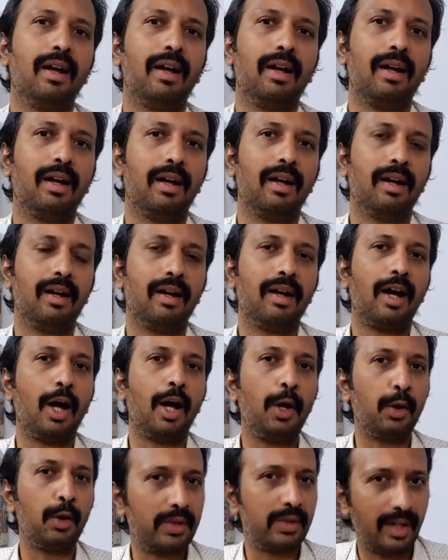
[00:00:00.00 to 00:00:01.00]
uh,
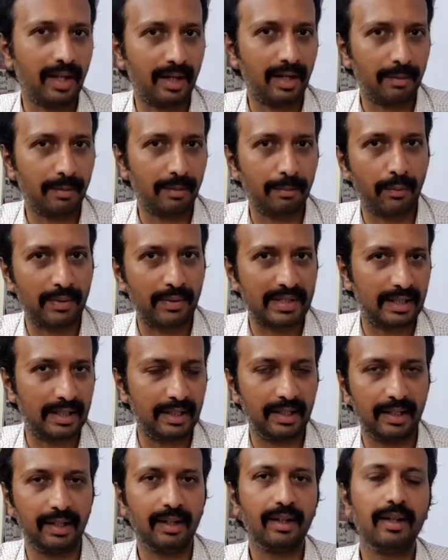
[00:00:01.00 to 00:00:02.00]
Anukshana Anubhavasi,
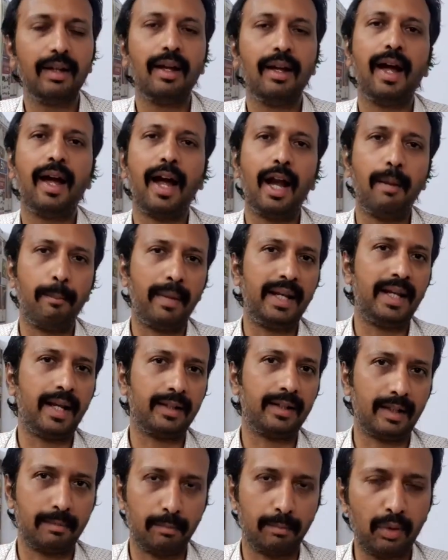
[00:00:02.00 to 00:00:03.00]
and many
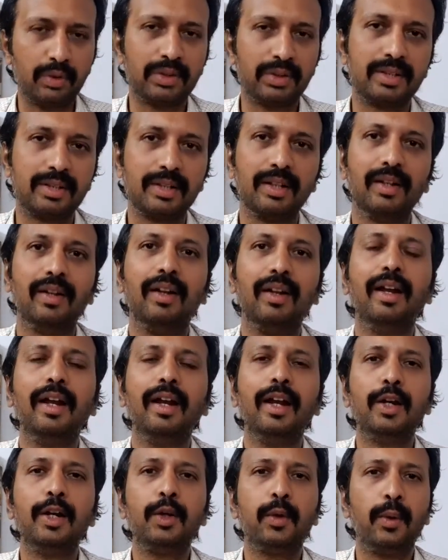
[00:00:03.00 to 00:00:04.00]
other books.
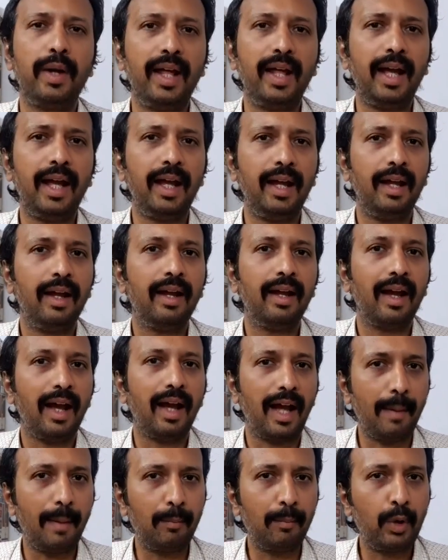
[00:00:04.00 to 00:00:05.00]
Today,
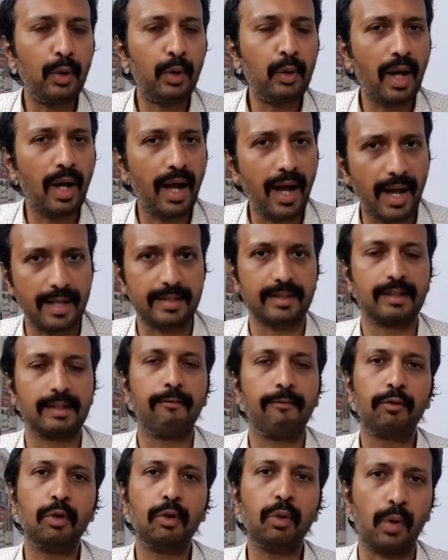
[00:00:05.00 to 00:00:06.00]
I'm going to ask
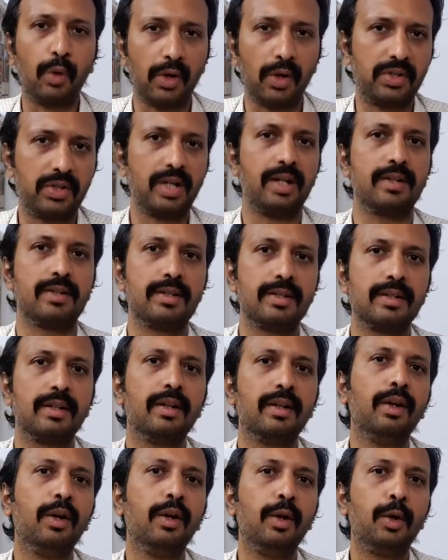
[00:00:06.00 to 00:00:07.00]
few questions
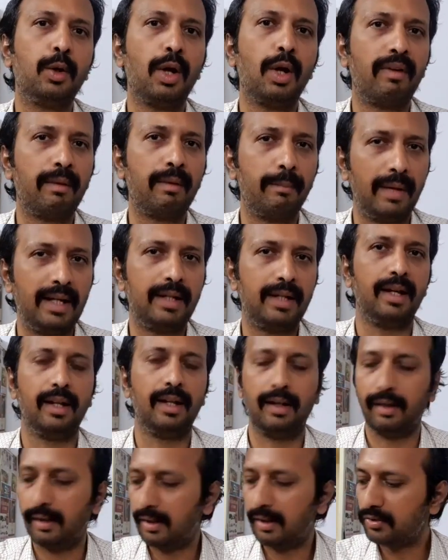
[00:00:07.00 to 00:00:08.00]
to our mentor,
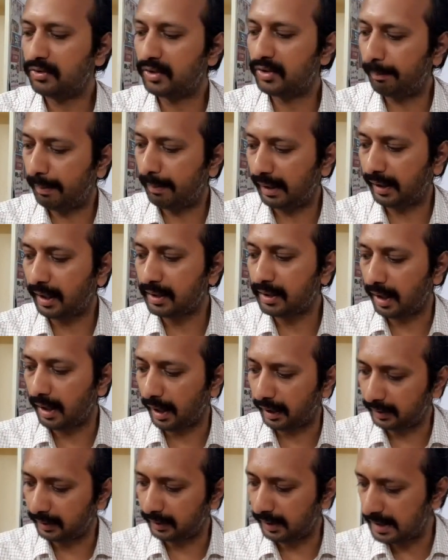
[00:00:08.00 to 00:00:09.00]
Prakash
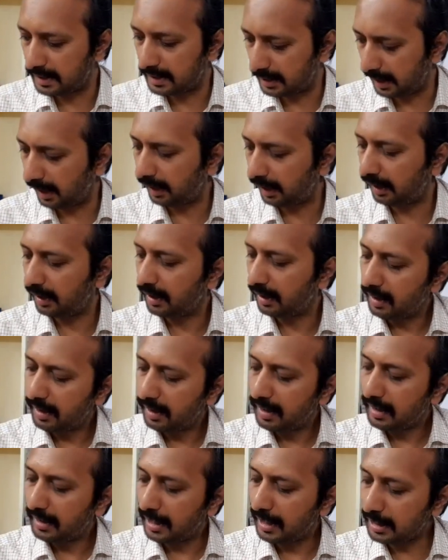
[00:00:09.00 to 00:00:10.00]
Nagathihalli sir,
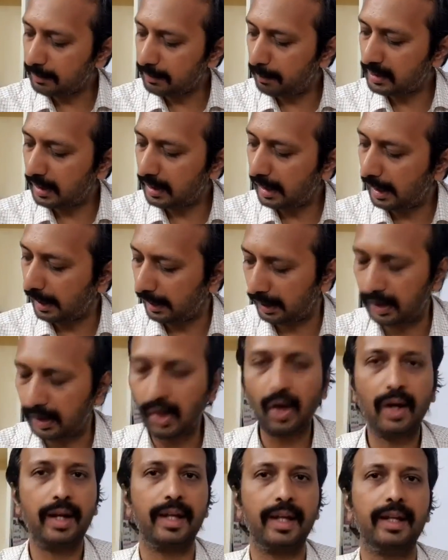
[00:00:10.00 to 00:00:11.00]
especially
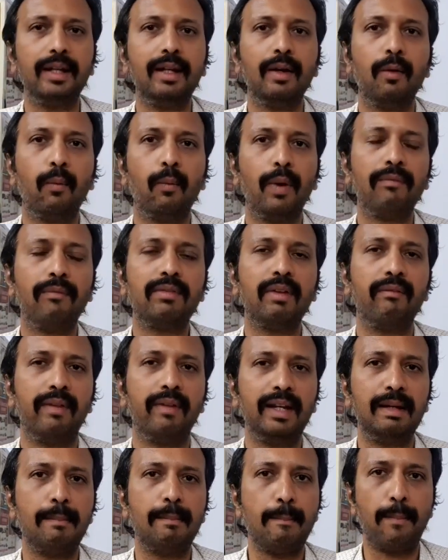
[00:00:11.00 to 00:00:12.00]
regarding one of the
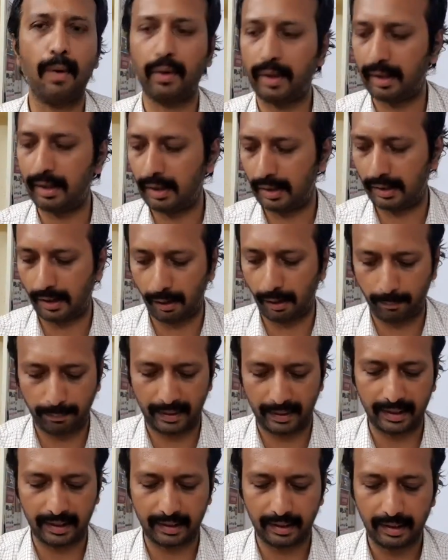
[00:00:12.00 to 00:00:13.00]
very important
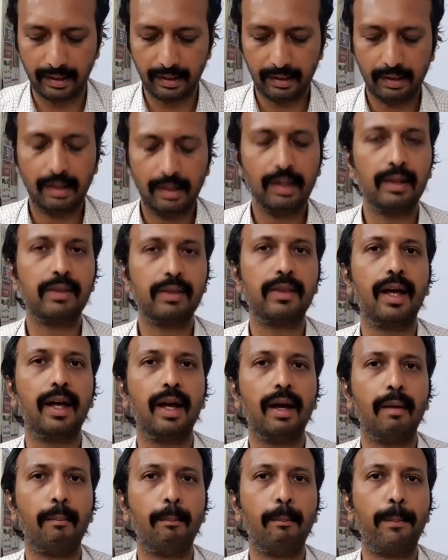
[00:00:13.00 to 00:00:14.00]
topic,
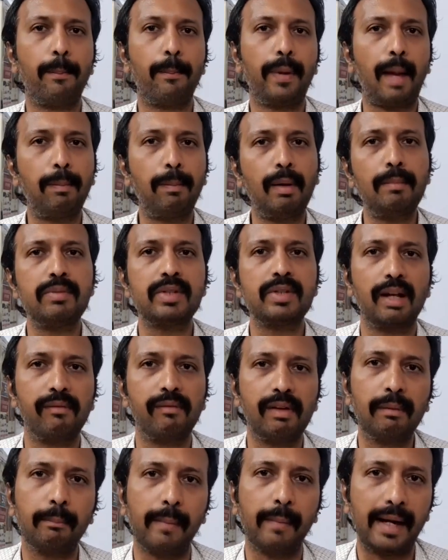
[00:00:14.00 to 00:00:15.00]
the
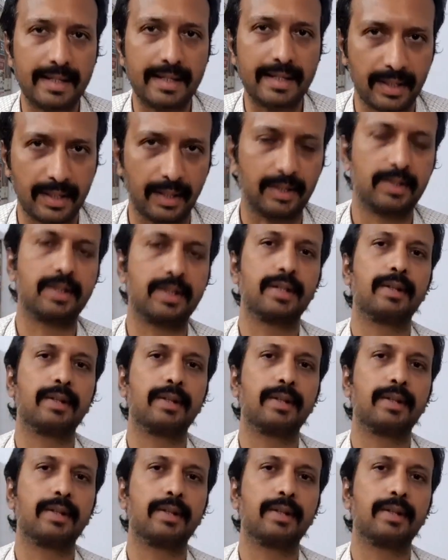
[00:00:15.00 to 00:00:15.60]
problem-solving mindset.